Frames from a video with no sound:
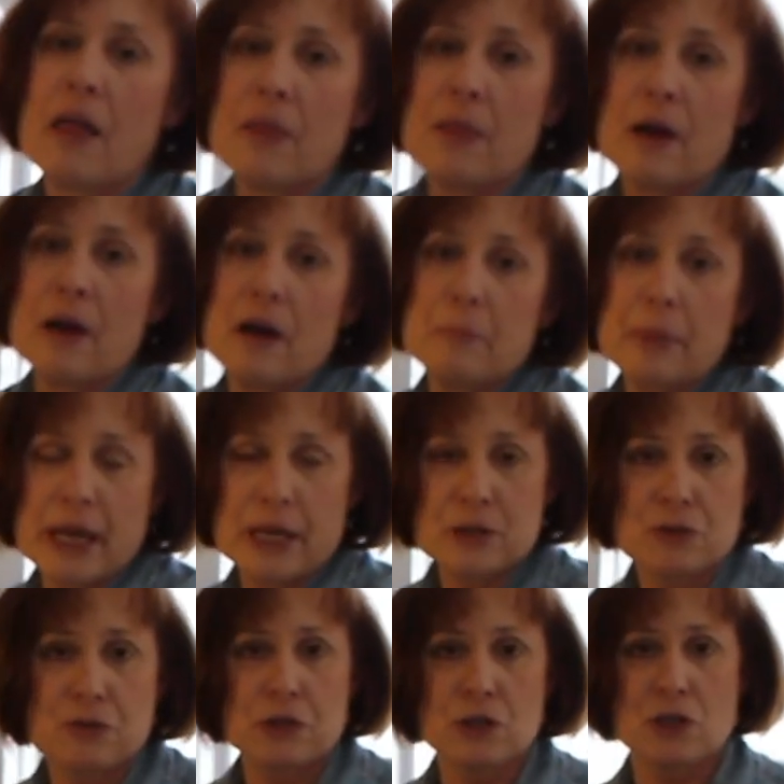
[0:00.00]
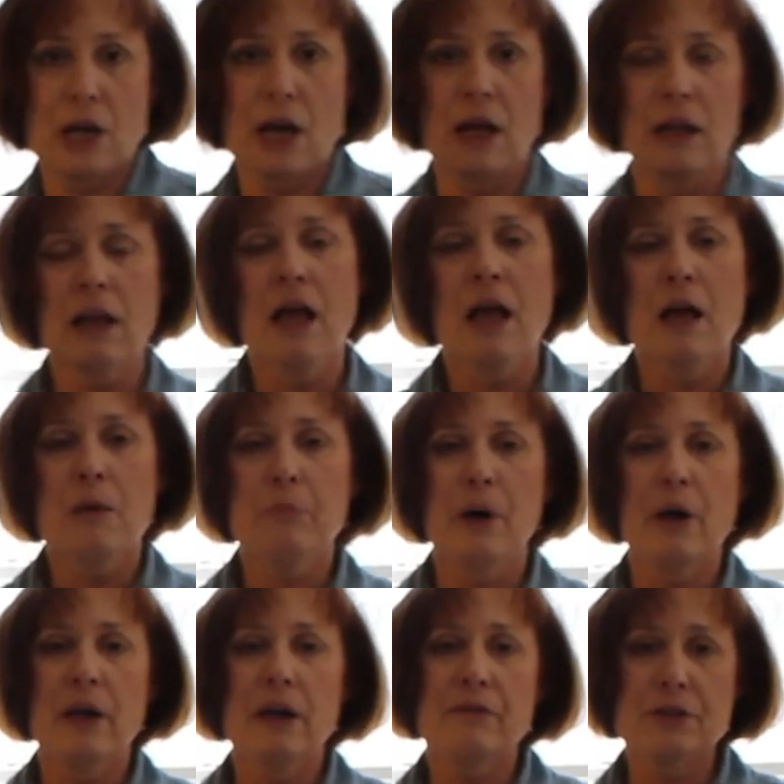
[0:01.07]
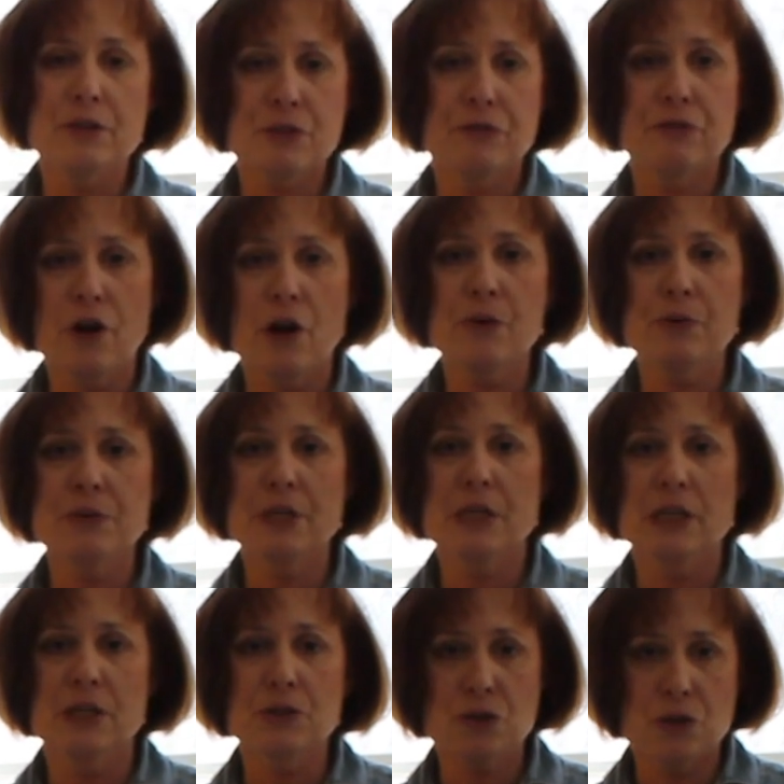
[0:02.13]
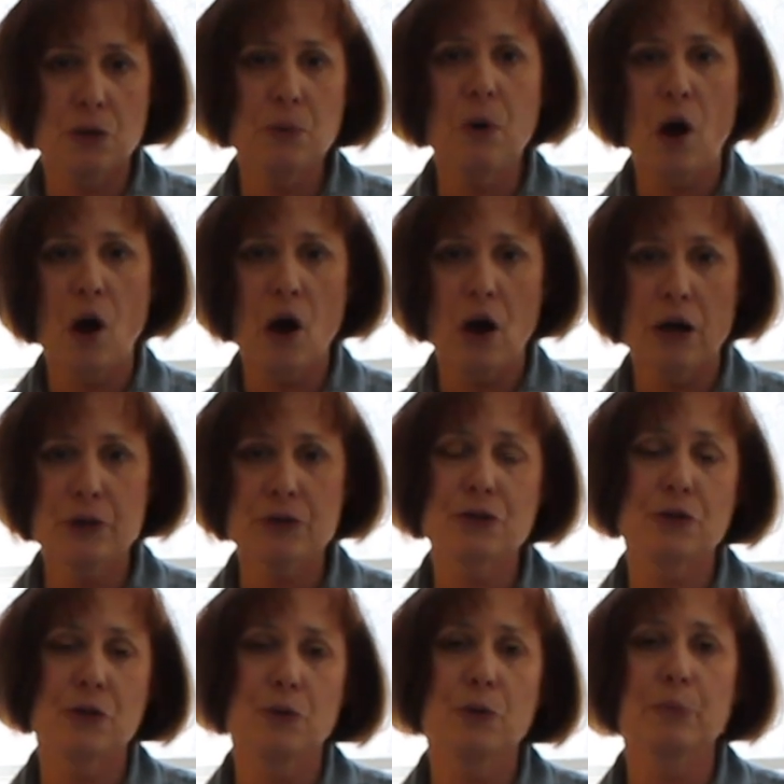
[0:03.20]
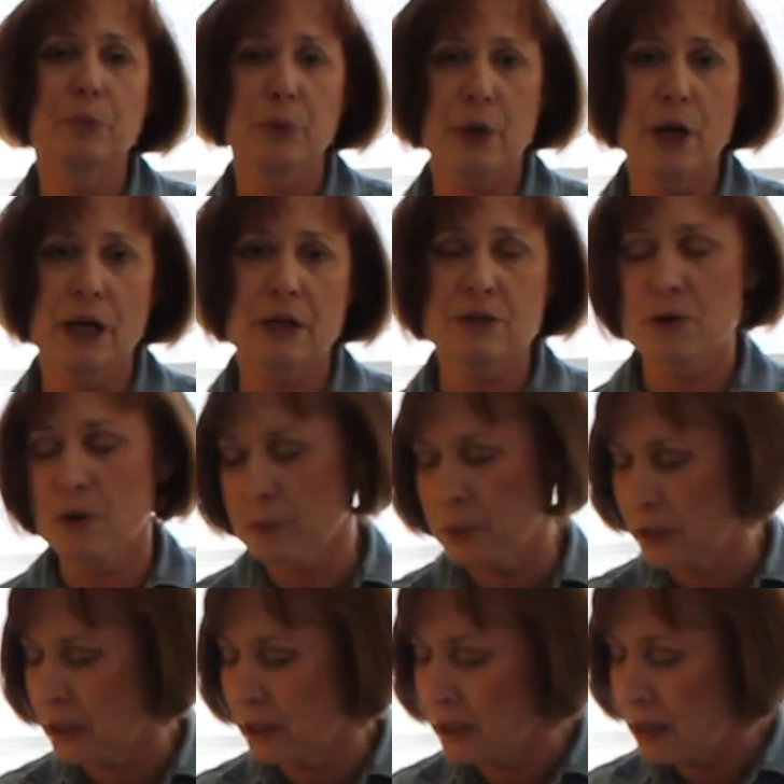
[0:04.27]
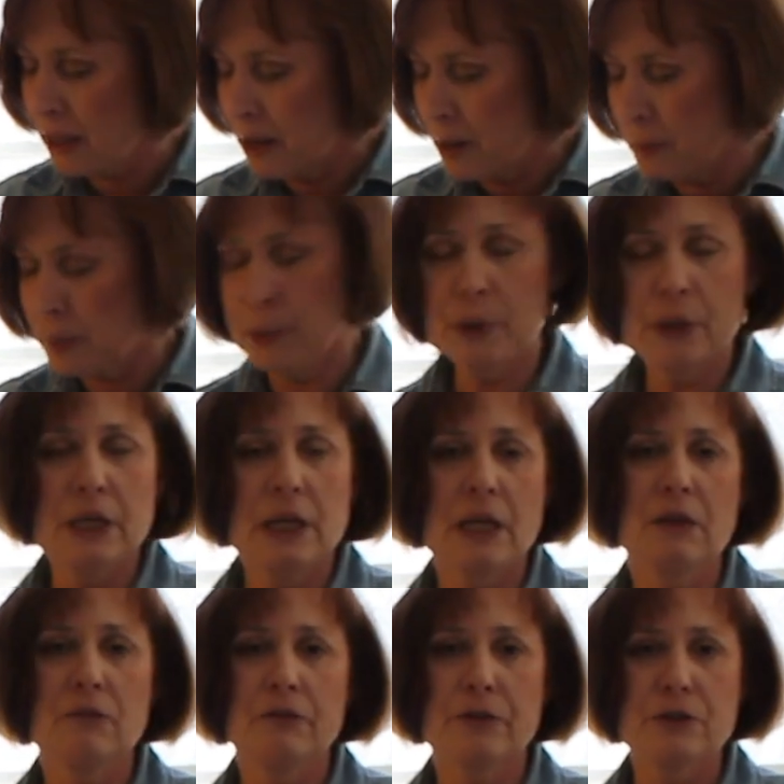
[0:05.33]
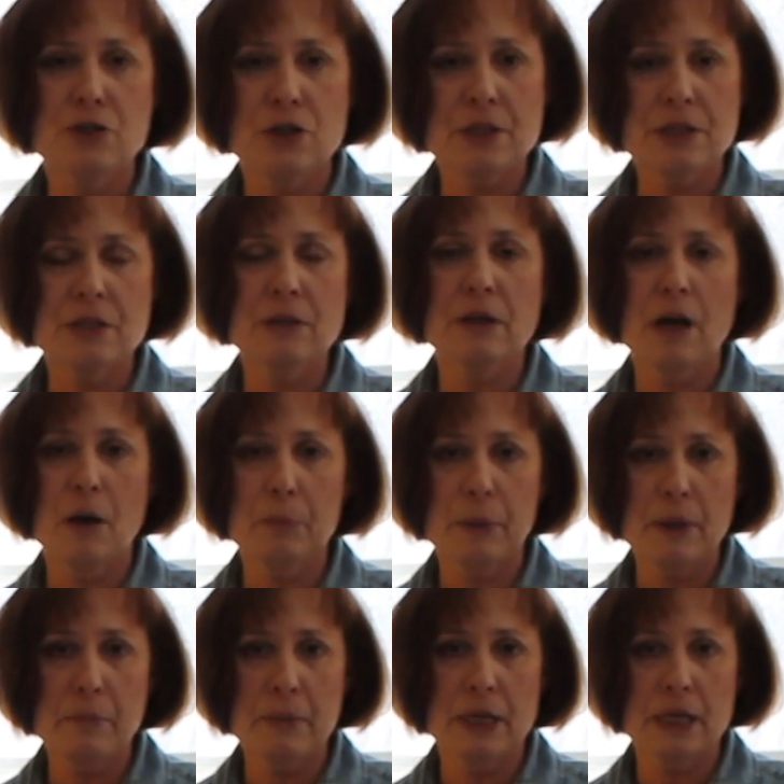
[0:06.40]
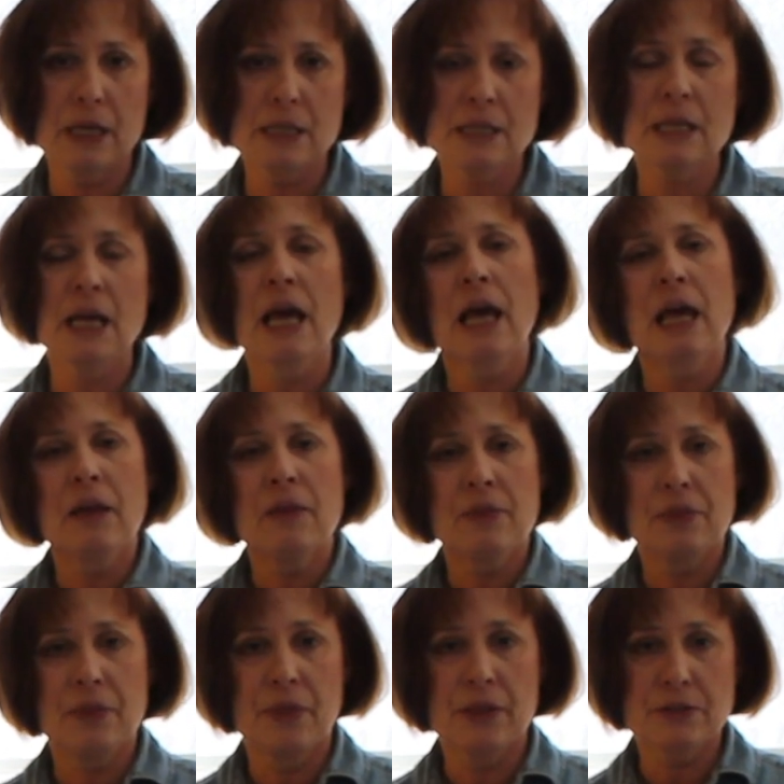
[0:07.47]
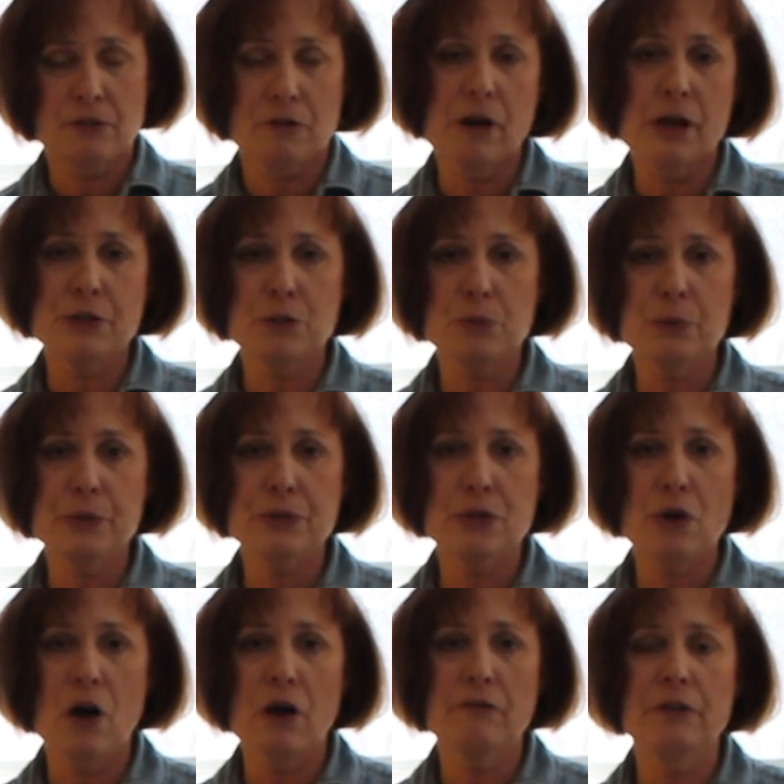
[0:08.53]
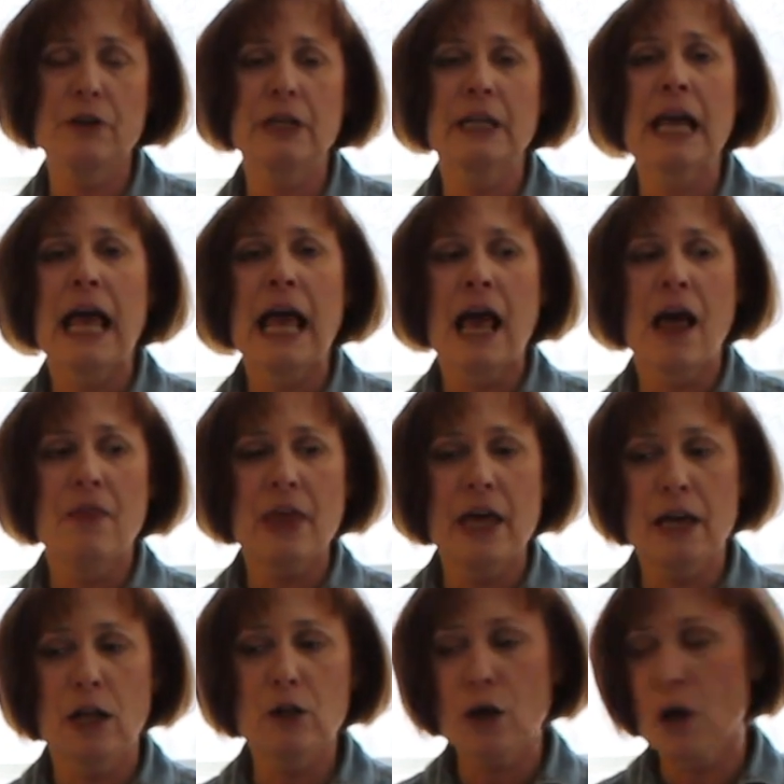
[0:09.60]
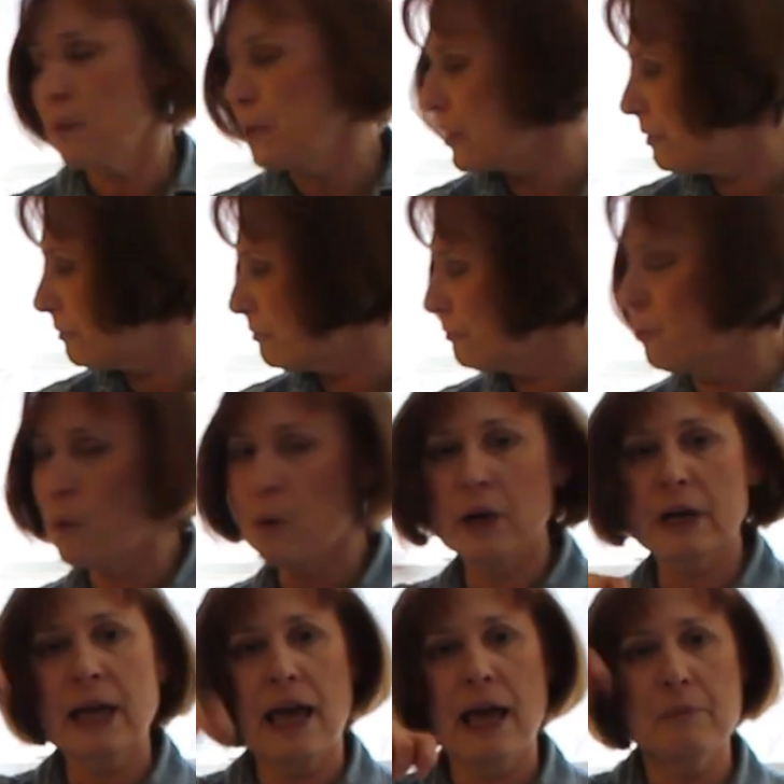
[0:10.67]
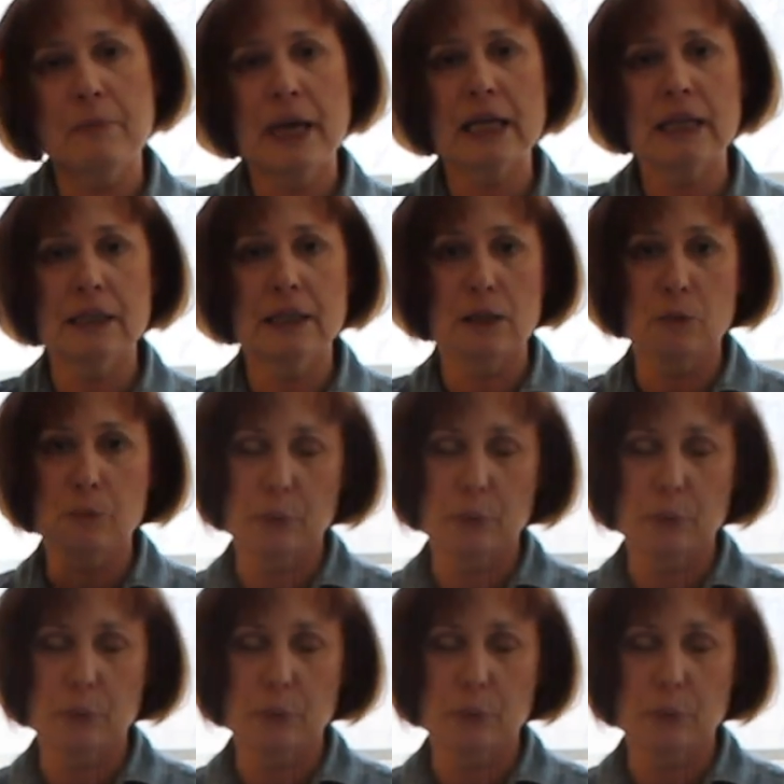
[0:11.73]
the pastry shell, but if it's frozen, it's too hard to prick. So I'm gonna put it in for just a couple of minutes. The crust will soften, and then I'll go with a fork and make little